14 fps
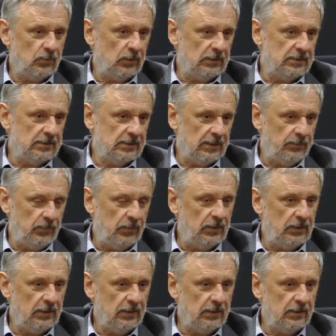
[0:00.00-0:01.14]
what is
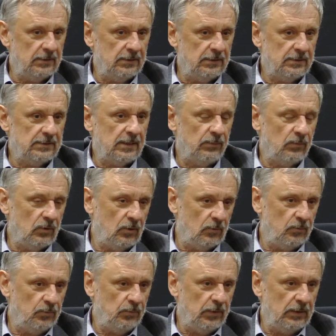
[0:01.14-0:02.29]
happening in some
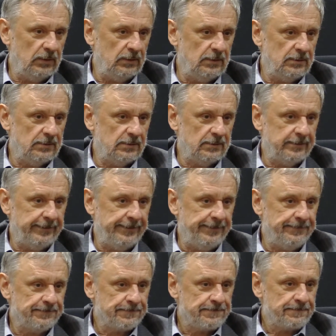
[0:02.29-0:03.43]
companies
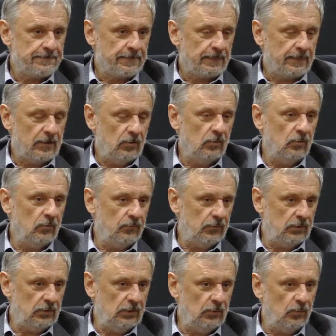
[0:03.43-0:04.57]
all
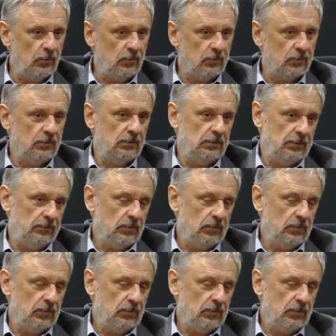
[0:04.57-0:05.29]
over the world.